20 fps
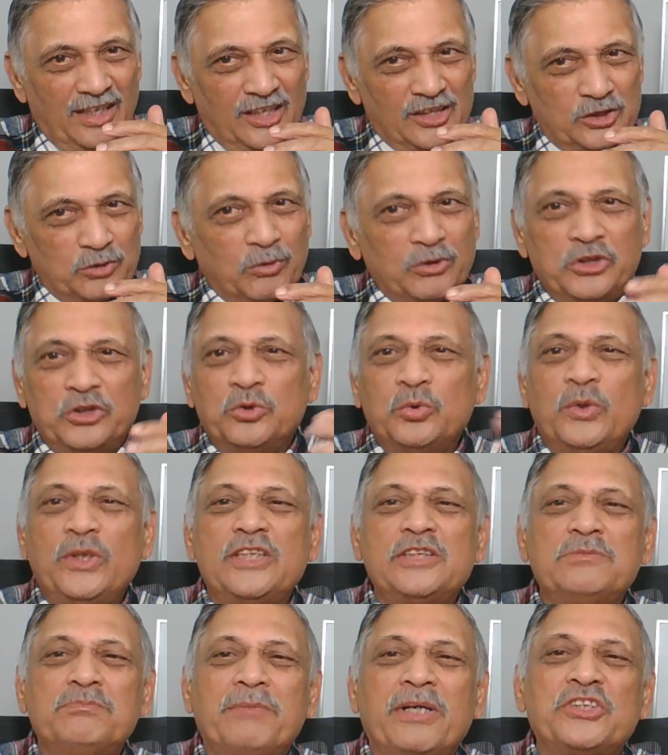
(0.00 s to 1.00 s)
So what you do
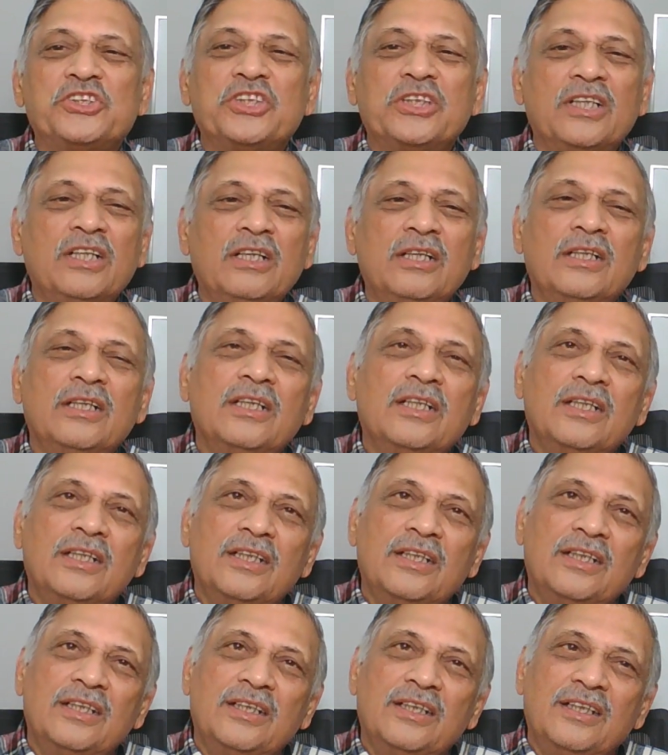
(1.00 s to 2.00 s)
is measure
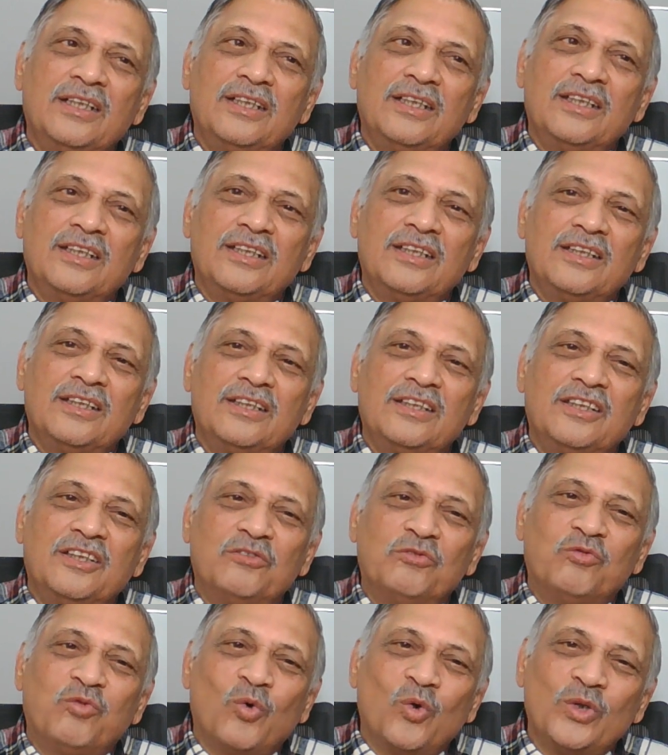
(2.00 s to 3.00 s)
the
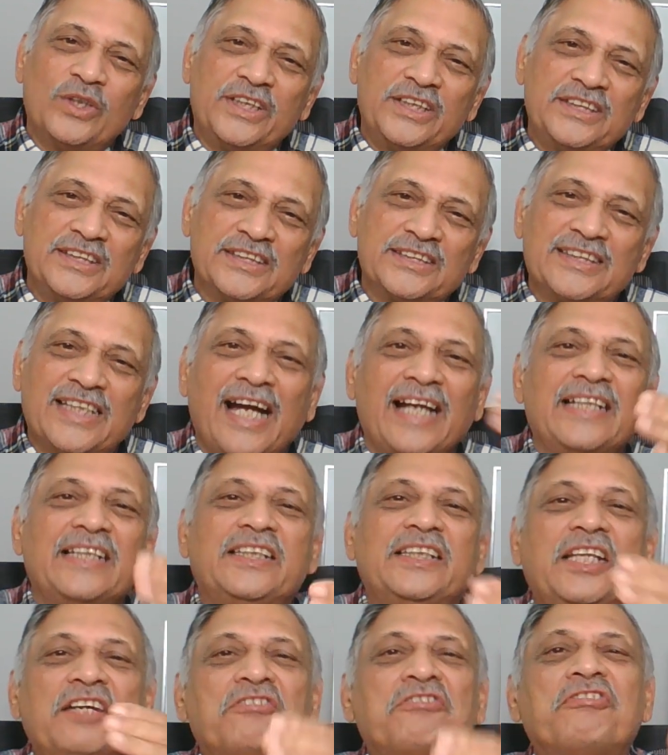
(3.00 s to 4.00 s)
voltages
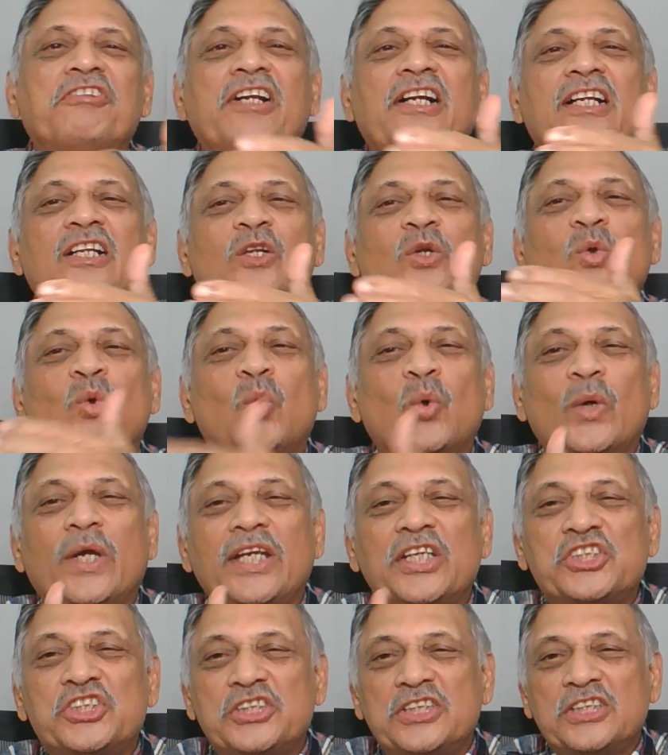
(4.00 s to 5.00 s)
at different
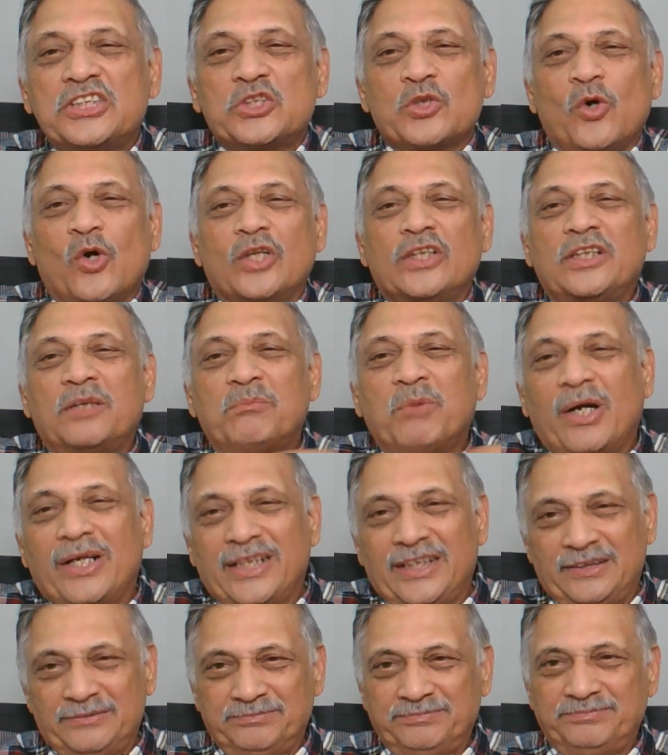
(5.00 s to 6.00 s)
locations on the body.